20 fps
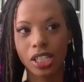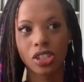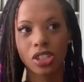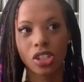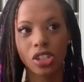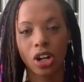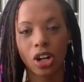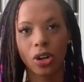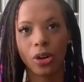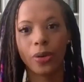
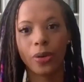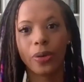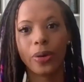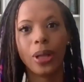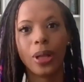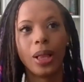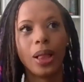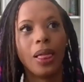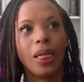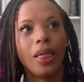So
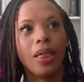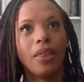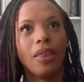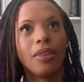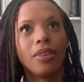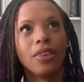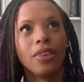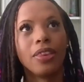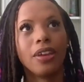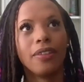
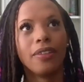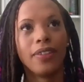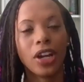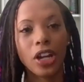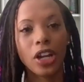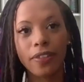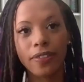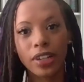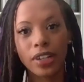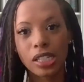the
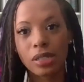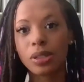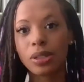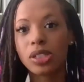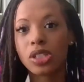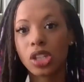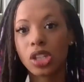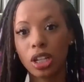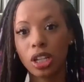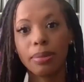very first
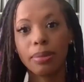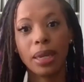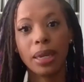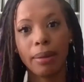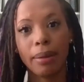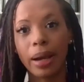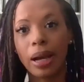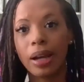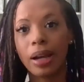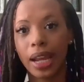one took me
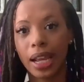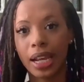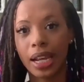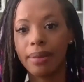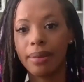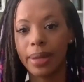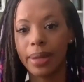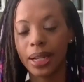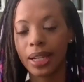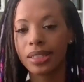about
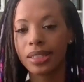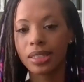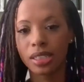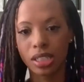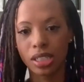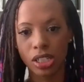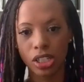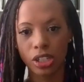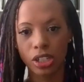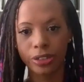90 minutes
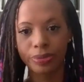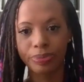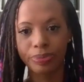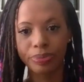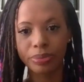to do.